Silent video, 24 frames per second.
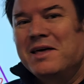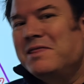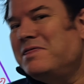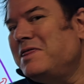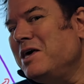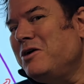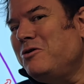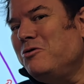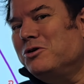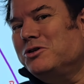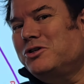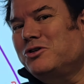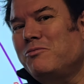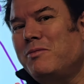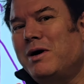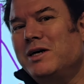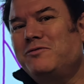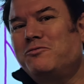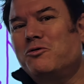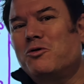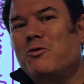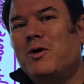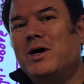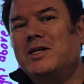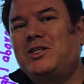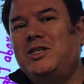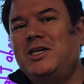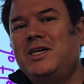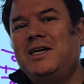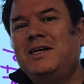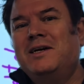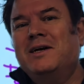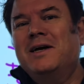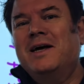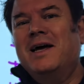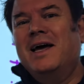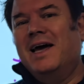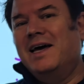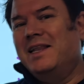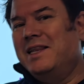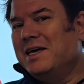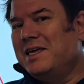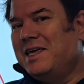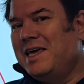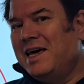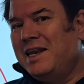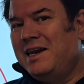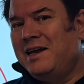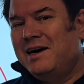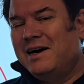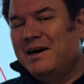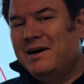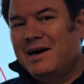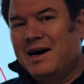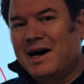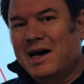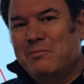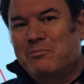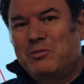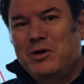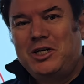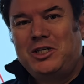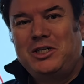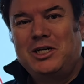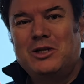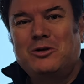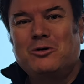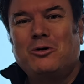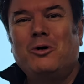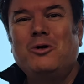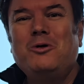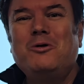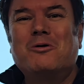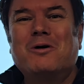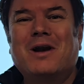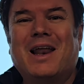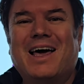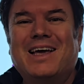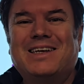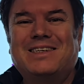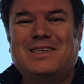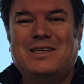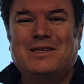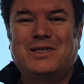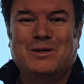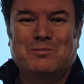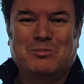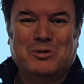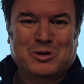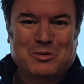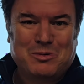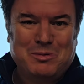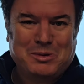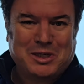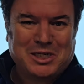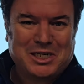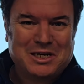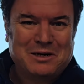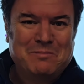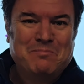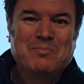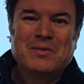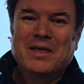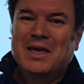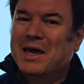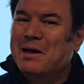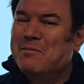Thank you all so much for watching. And again, I appreciate all your likes and subscription.